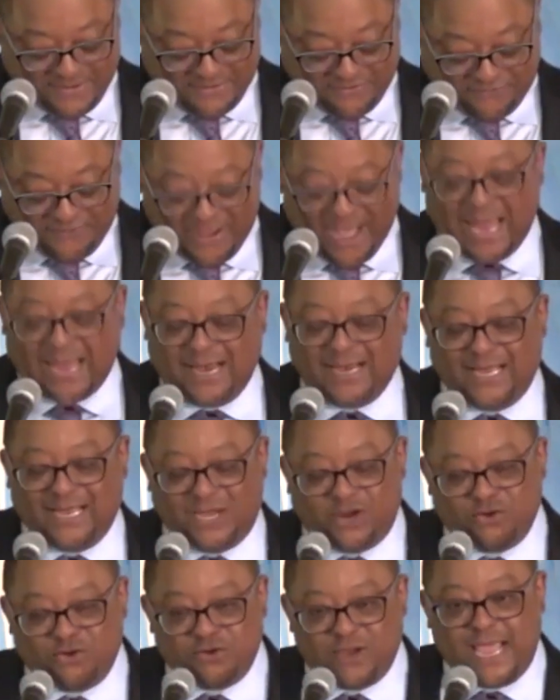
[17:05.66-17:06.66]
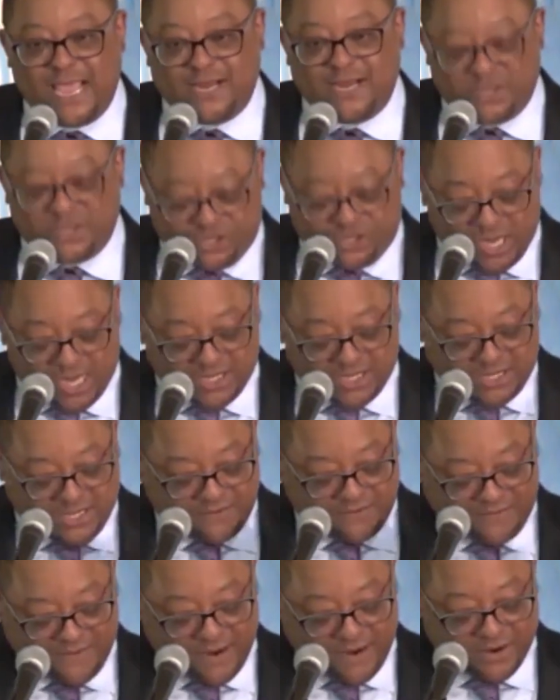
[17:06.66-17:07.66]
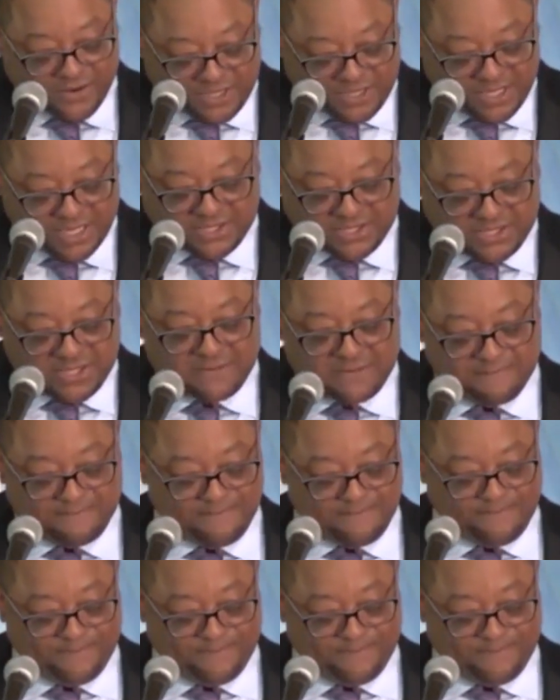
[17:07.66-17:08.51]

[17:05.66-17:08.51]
finally create a just and fair system.